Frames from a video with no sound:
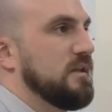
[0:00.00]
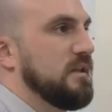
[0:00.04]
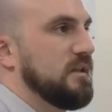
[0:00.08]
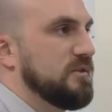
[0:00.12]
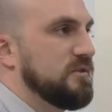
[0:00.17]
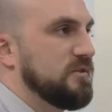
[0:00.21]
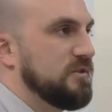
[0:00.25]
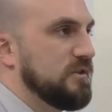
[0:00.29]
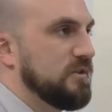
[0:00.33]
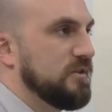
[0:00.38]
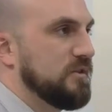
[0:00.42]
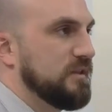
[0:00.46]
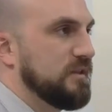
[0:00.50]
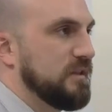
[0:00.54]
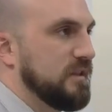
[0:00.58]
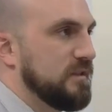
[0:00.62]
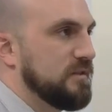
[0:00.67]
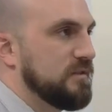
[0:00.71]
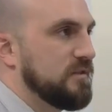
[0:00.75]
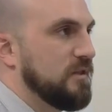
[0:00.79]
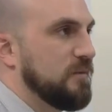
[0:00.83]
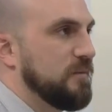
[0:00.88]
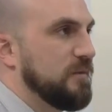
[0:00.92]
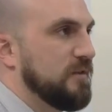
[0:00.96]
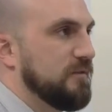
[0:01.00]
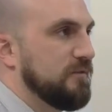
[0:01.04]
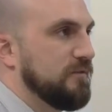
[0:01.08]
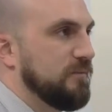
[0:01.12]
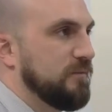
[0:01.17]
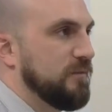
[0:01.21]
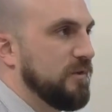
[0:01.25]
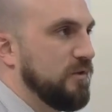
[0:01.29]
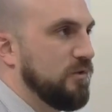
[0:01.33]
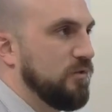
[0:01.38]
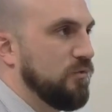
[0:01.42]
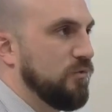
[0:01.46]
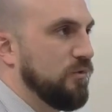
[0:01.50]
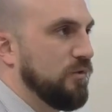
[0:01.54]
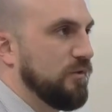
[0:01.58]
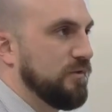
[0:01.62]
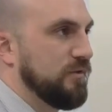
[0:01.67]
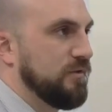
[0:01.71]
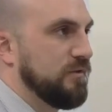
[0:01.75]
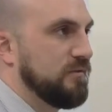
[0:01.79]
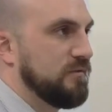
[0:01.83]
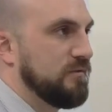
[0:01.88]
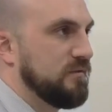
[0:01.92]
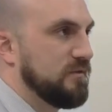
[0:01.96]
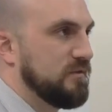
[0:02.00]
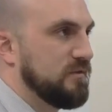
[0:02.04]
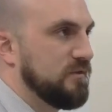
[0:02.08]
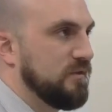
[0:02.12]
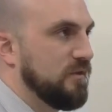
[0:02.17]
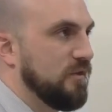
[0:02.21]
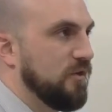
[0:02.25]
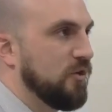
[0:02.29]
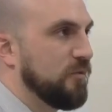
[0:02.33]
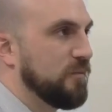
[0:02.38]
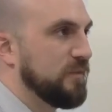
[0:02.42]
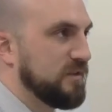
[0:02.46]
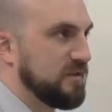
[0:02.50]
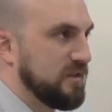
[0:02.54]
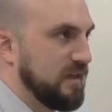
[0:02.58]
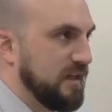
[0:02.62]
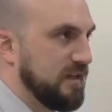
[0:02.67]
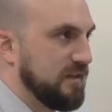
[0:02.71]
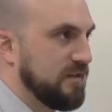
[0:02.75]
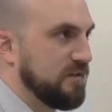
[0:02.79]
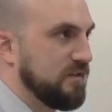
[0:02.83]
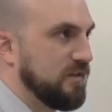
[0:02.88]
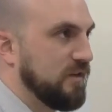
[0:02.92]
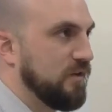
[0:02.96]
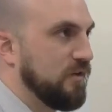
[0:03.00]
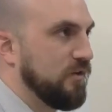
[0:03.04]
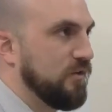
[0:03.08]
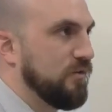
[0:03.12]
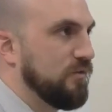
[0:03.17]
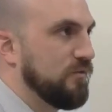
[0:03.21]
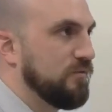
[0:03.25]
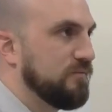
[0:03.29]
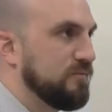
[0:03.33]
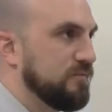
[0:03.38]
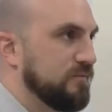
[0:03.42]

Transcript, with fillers: Assyria has come in from the north. Yes. So the armies had to go.